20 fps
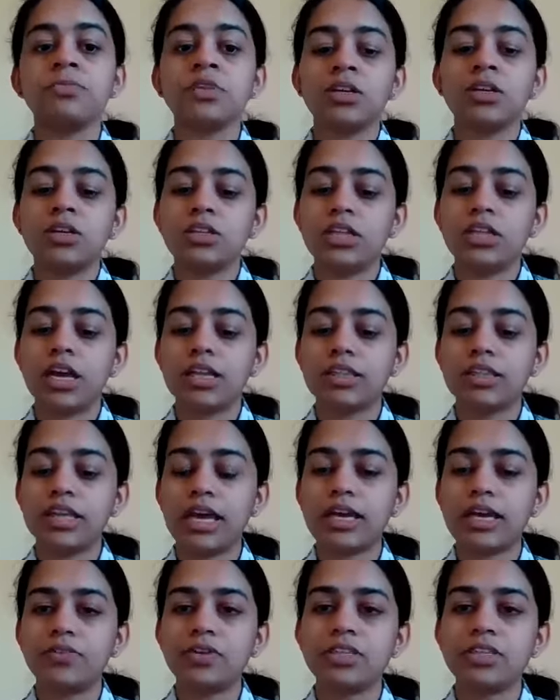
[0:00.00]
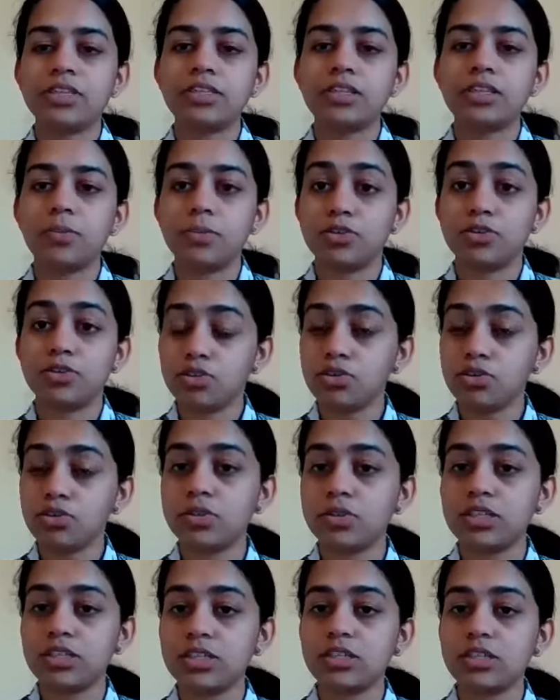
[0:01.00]
Then there is number two, which
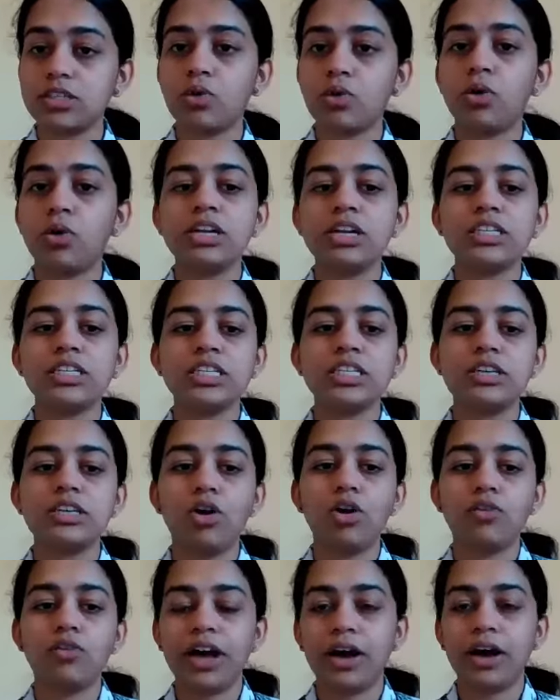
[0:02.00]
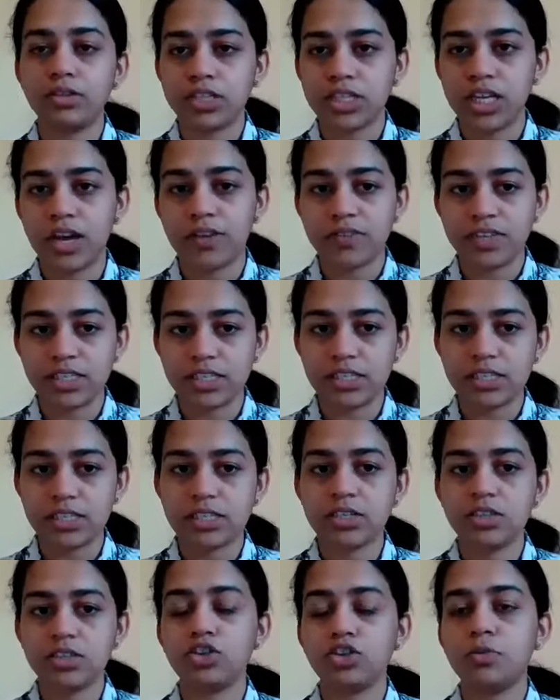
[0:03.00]
is the quality of health services
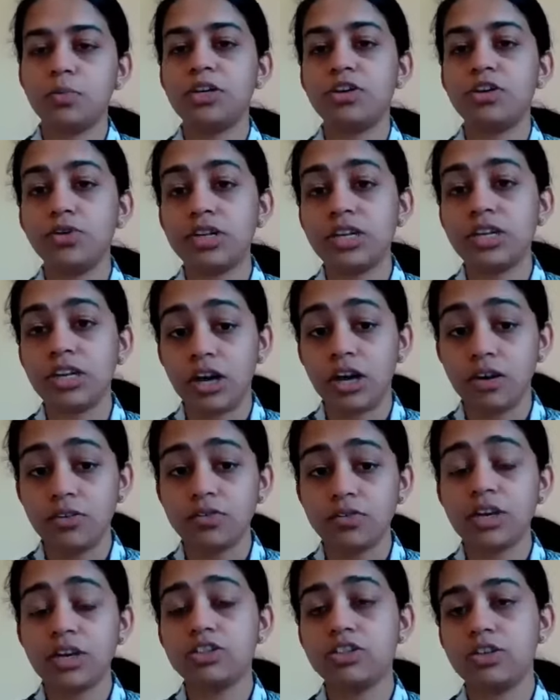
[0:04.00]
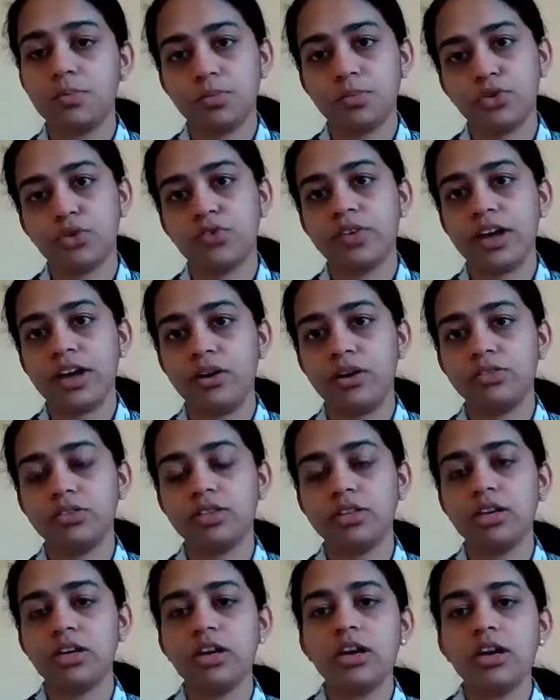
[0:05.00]
should be good enough to improve health.
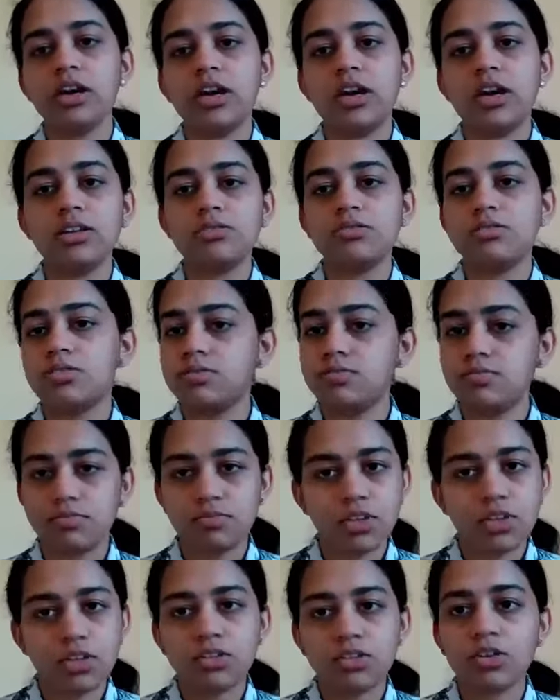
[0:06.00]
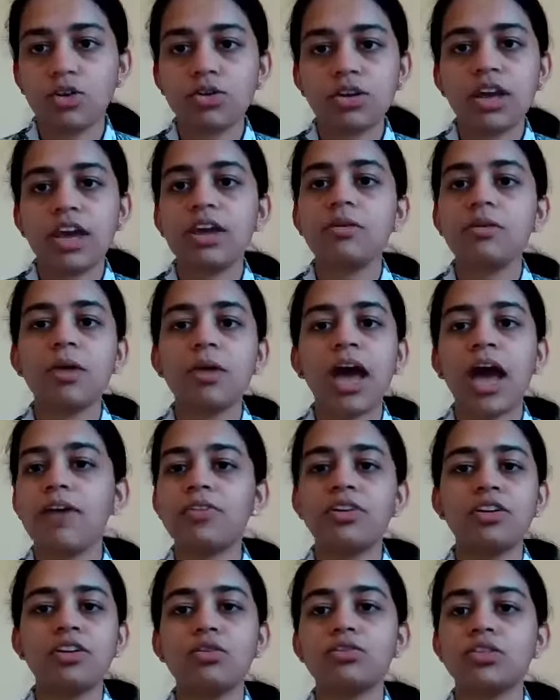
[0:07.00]
It's okay
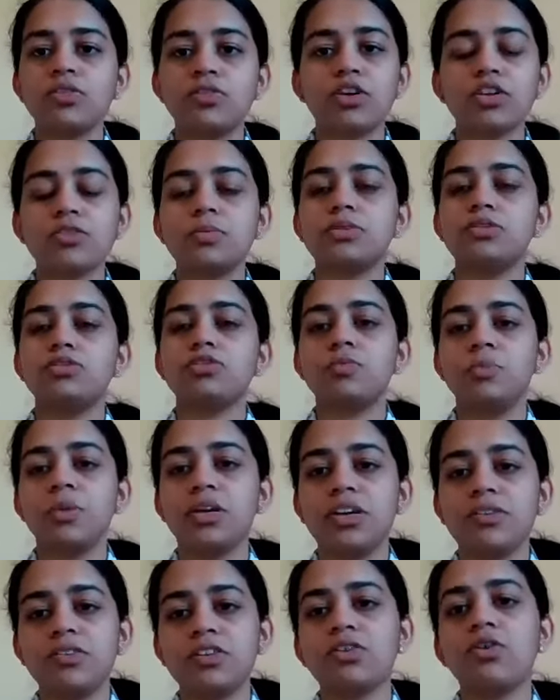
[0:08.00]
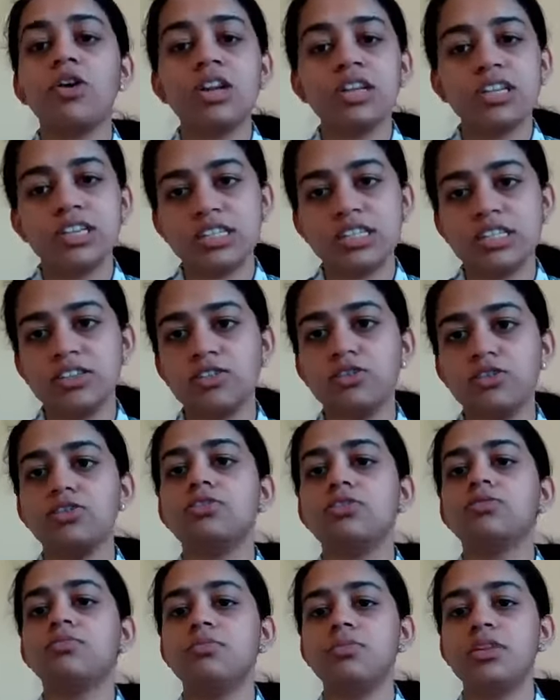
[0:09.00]
having lots of hospitals, but if the quality isn't good,
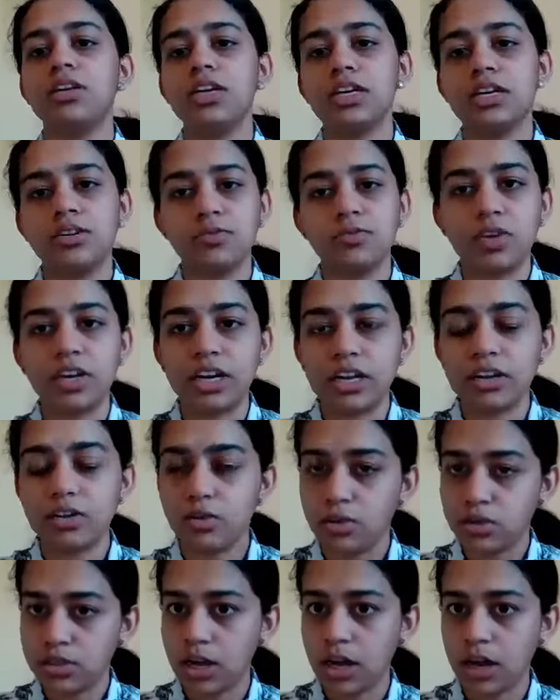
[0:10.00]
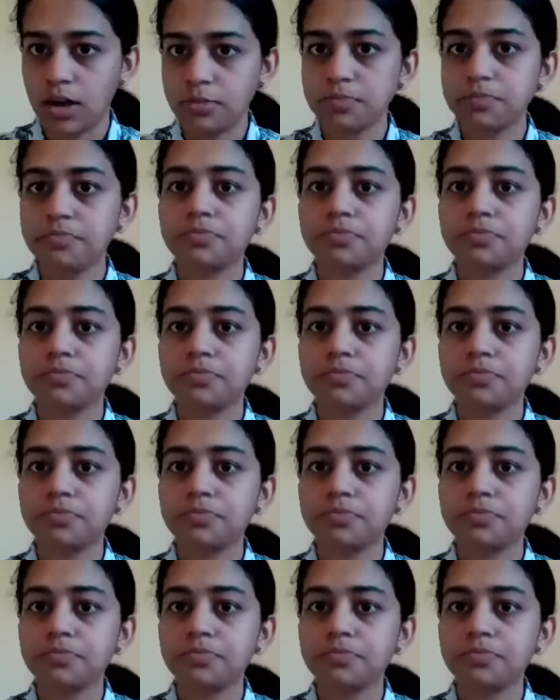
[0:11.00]
it can really cause harm.